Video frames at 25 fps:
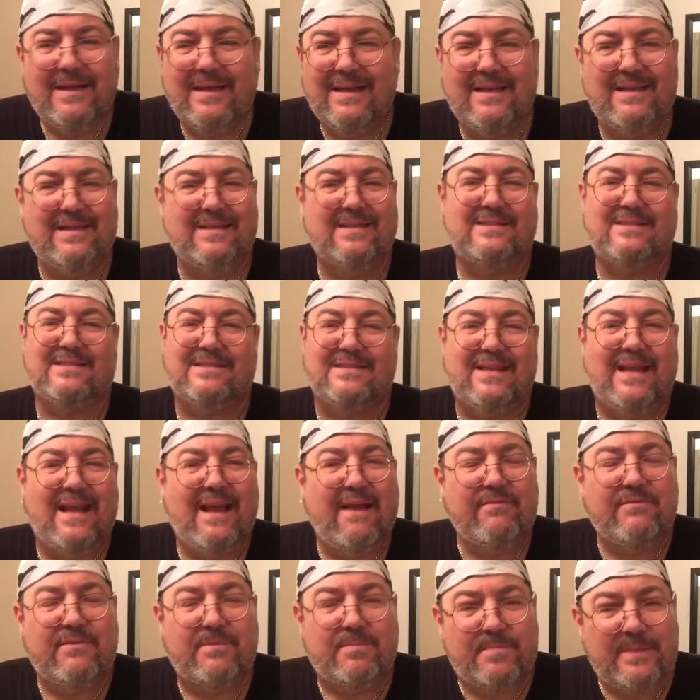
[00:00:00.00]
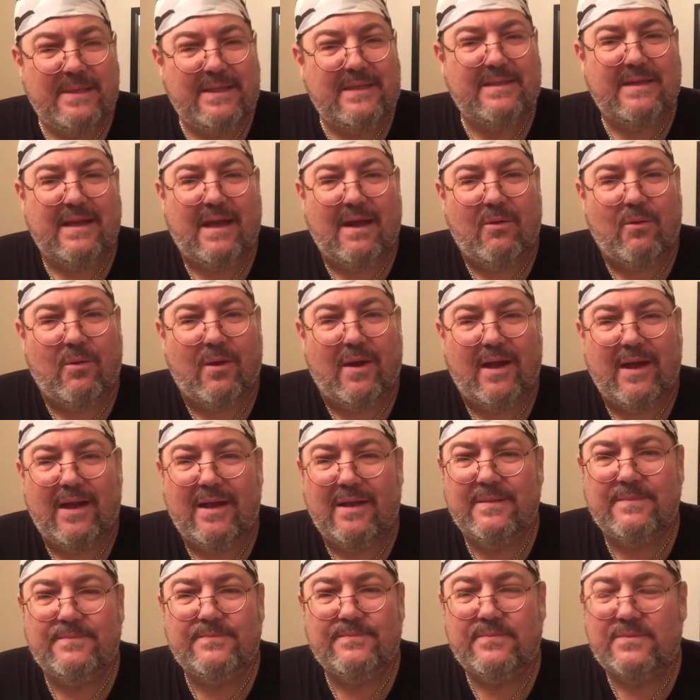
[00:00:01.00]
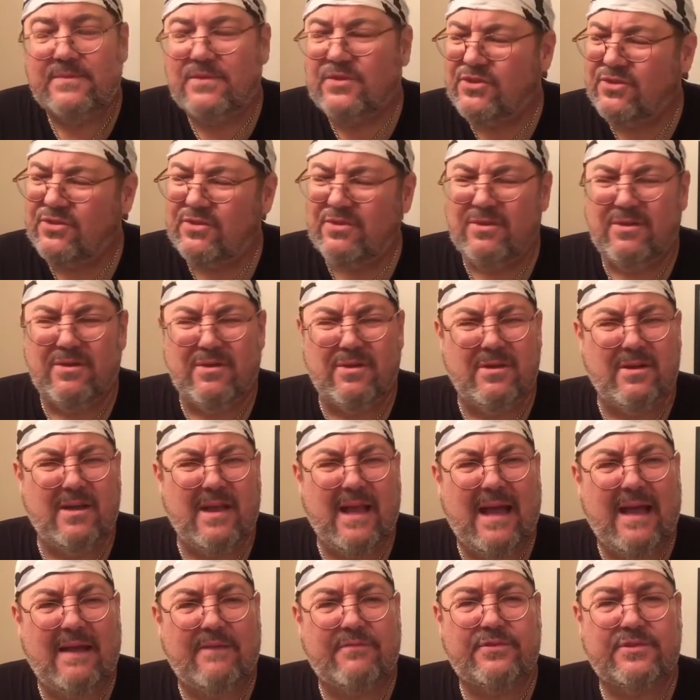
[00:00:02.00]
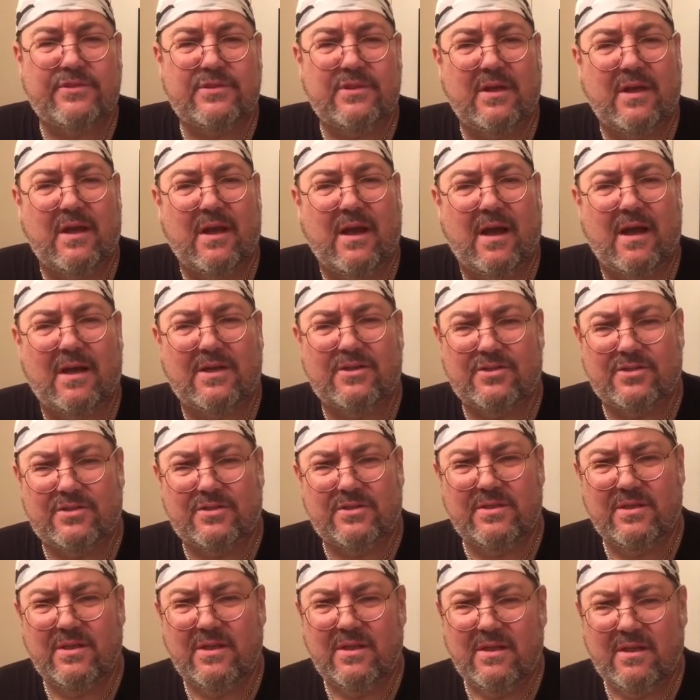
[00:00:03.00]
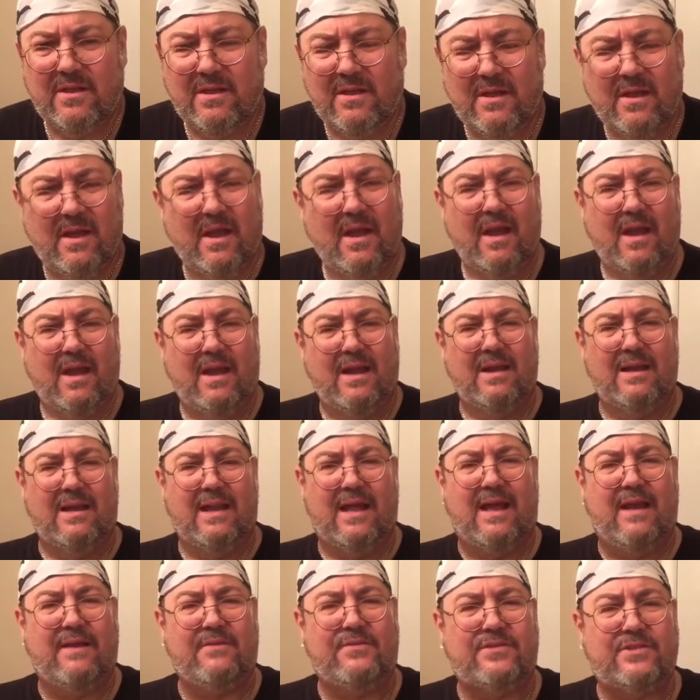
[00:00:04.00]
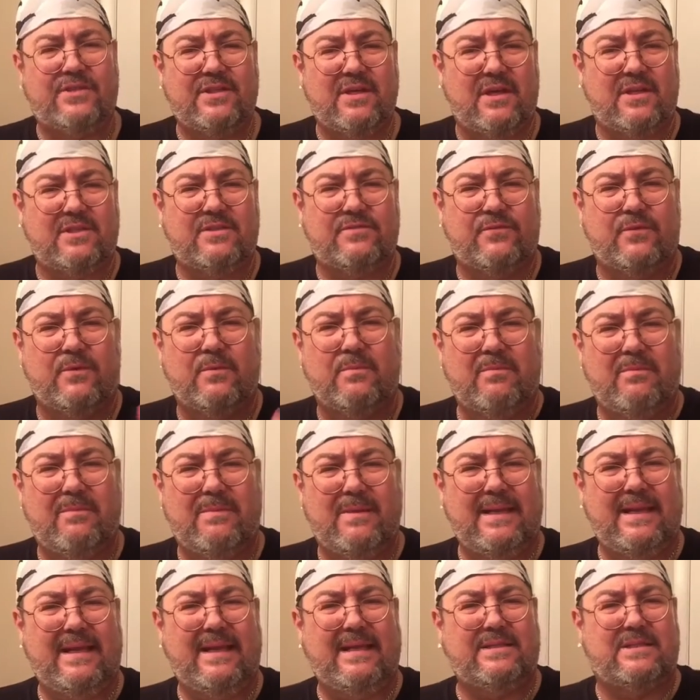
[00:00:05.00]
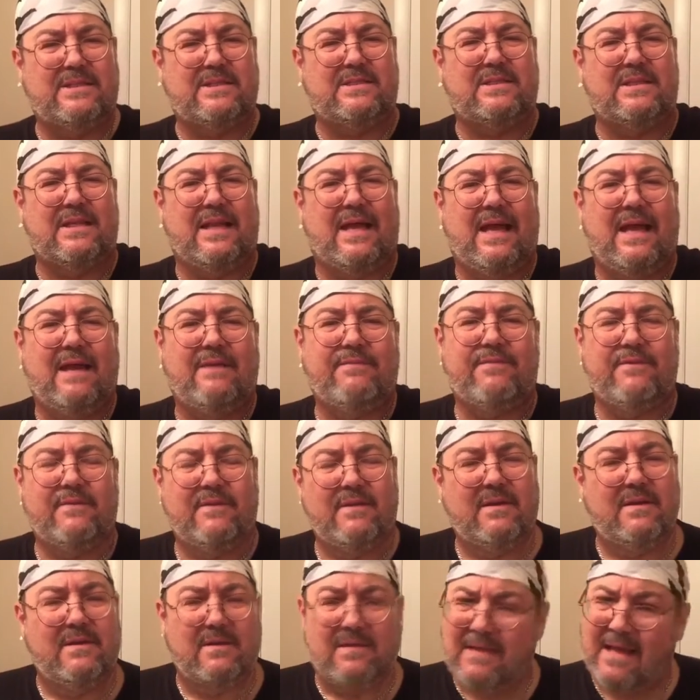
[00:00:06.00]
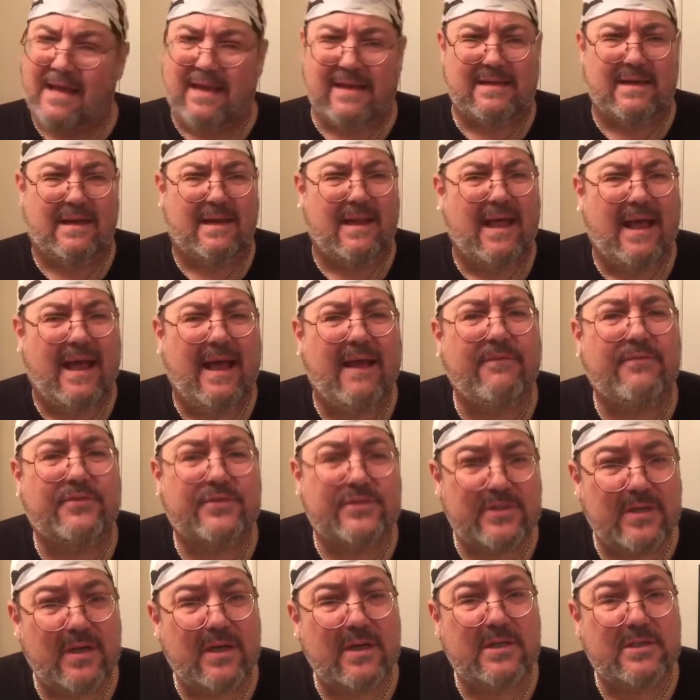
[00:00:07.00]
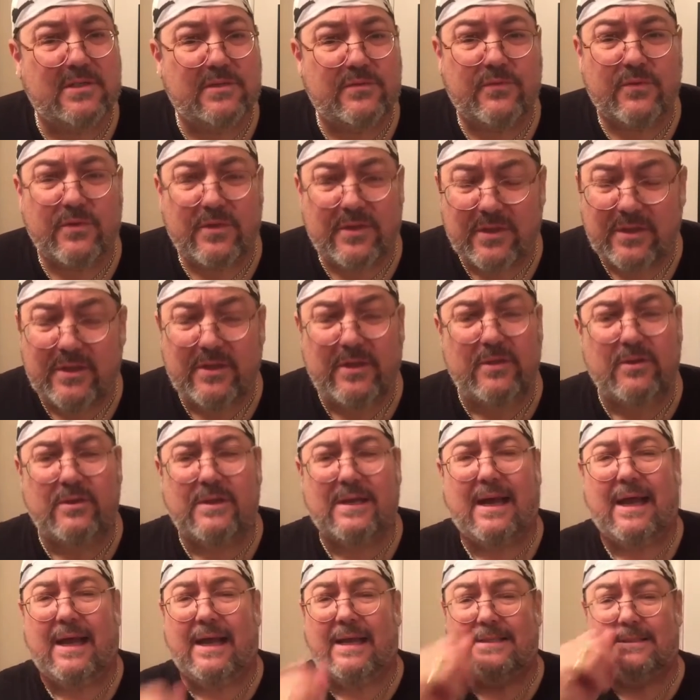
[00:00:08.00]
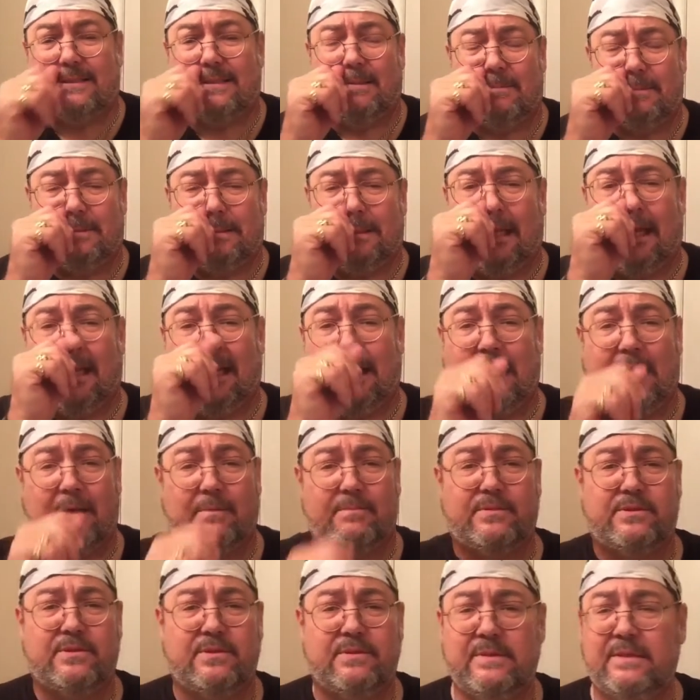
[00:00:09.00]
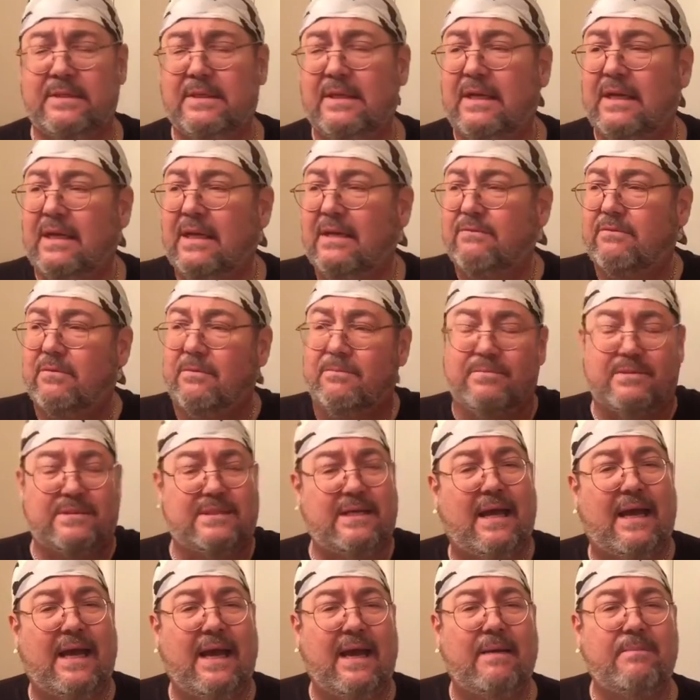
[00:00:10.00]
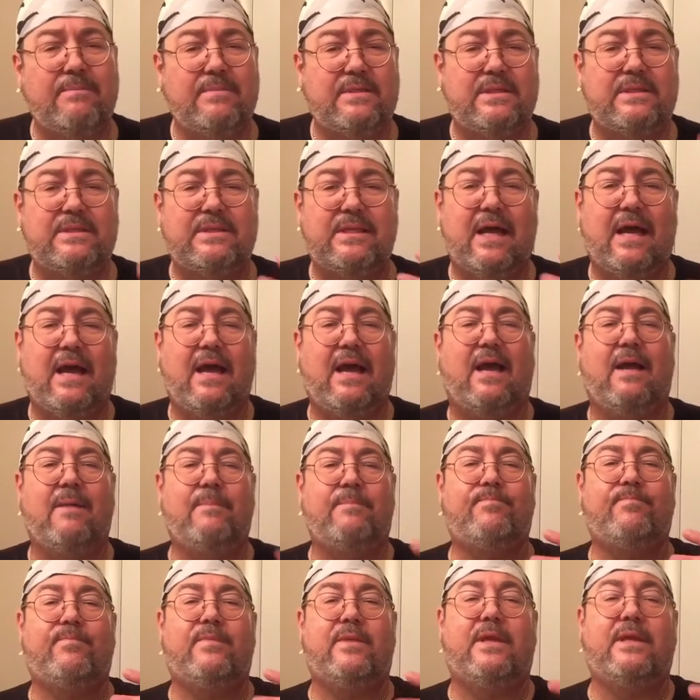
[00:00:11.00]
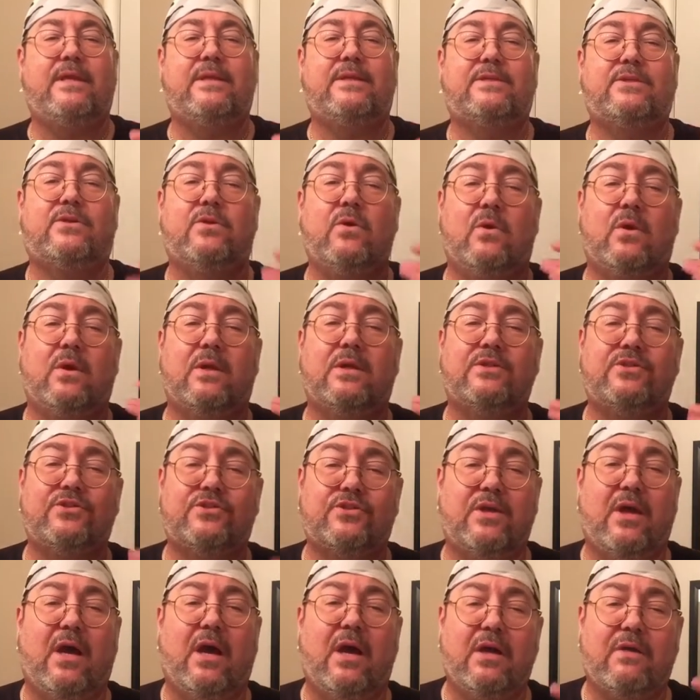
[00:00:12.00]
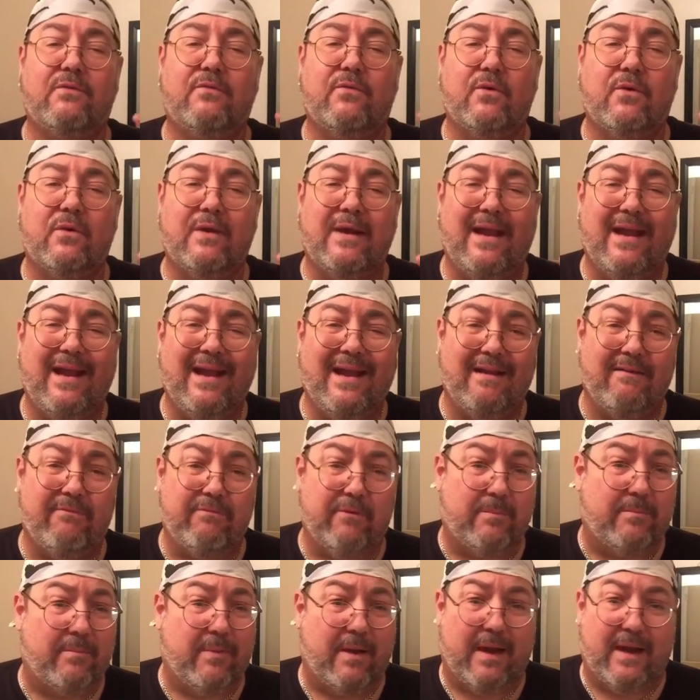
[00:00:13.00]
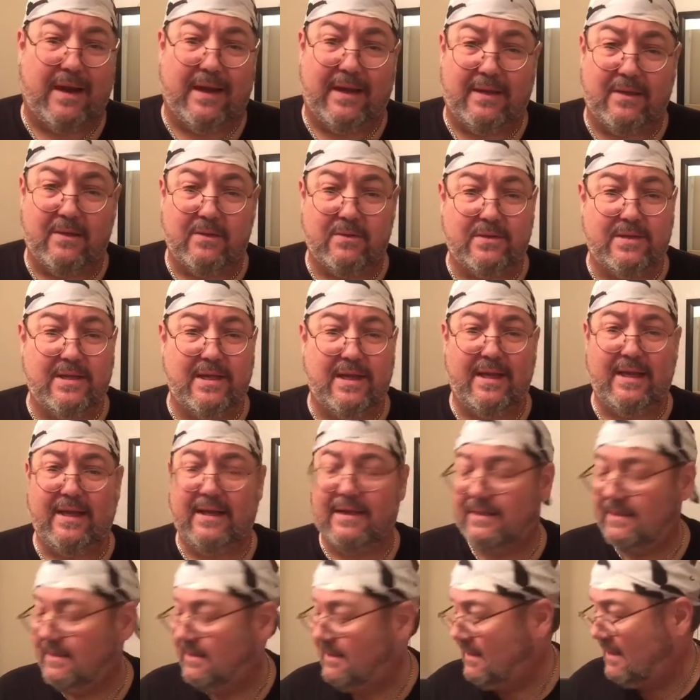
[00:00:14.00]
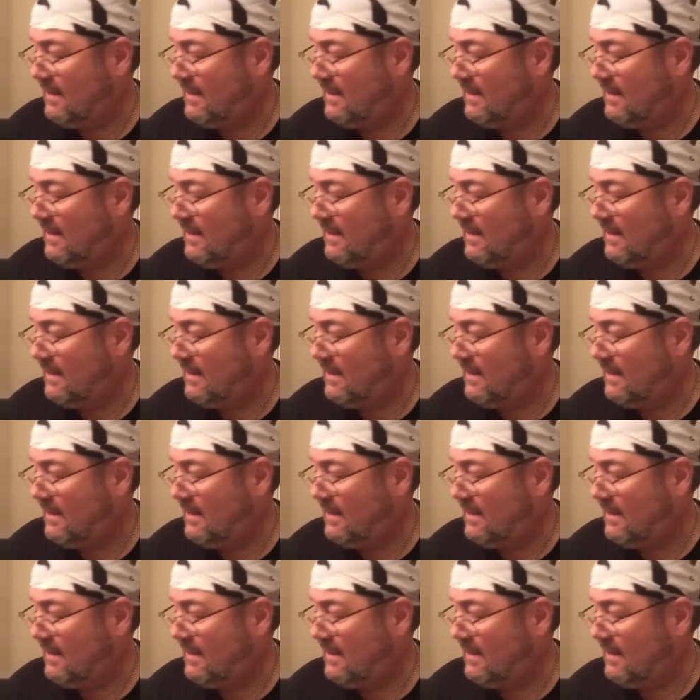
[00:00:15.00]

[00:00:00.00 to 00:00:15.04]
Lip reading: It doesn't have to be that way. Sure, life sucks. Life sucks for me, just like life sucks for you guys sometimes. From time to time, it's gonna suck for everybody, okay?